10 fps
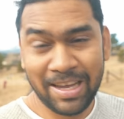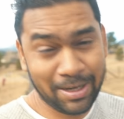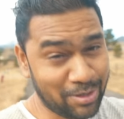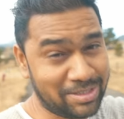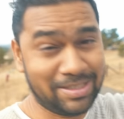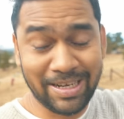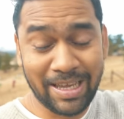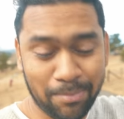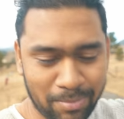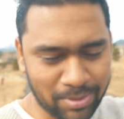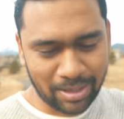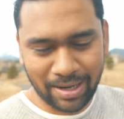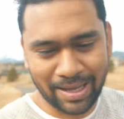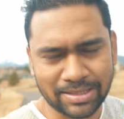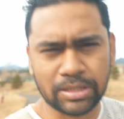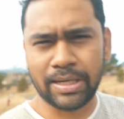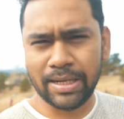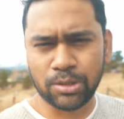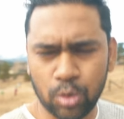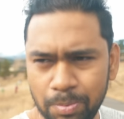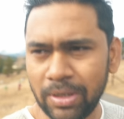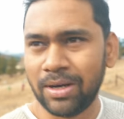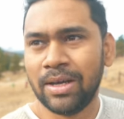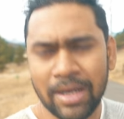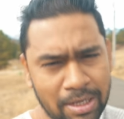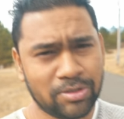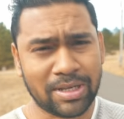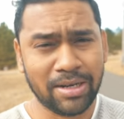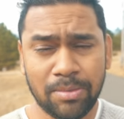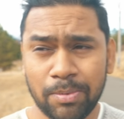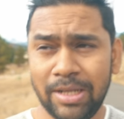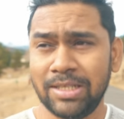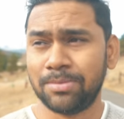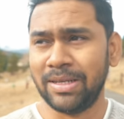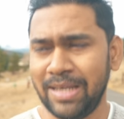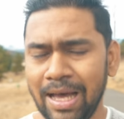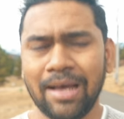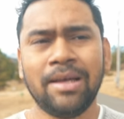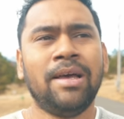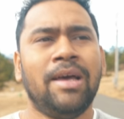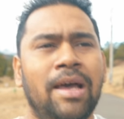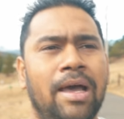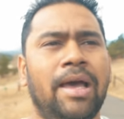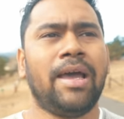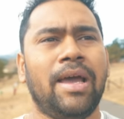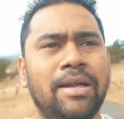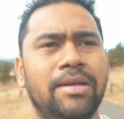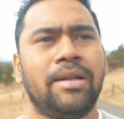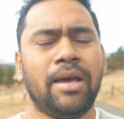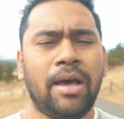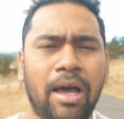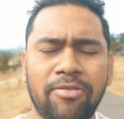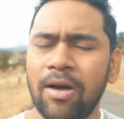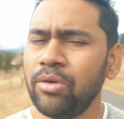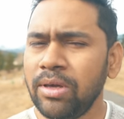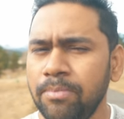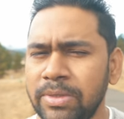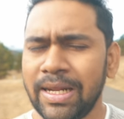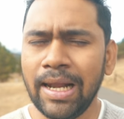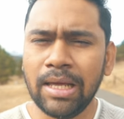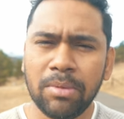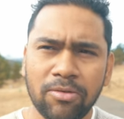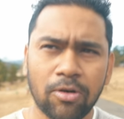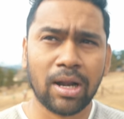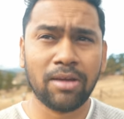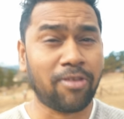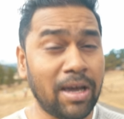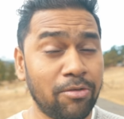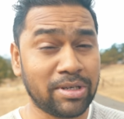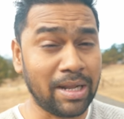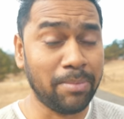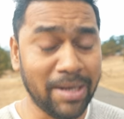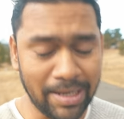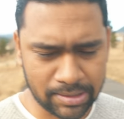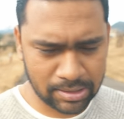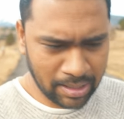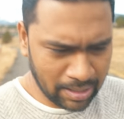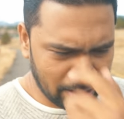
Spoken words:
It was named like State Trooper. It was kind of the policeman, yeah. And I found him tailing me for like 5 or 10 minutes.